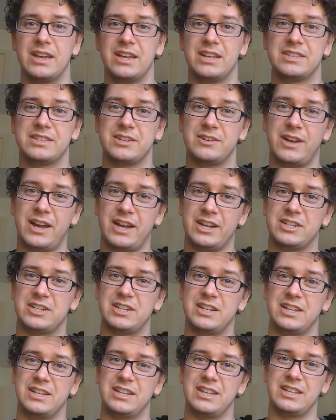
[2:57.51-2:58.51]
And so,
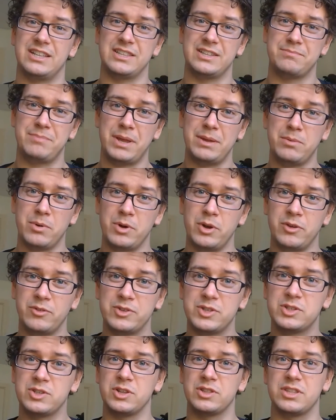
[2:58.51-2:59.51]
actually, the people who've
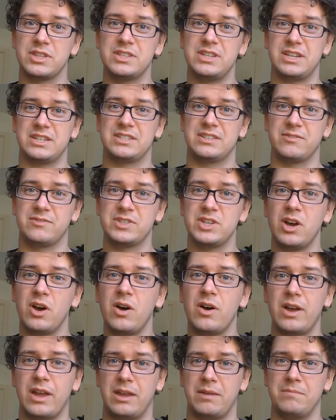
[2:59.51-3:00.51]
stood the test of
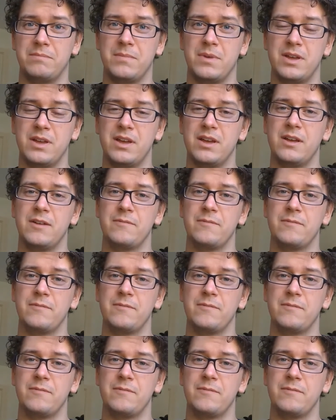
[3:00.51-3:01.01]
time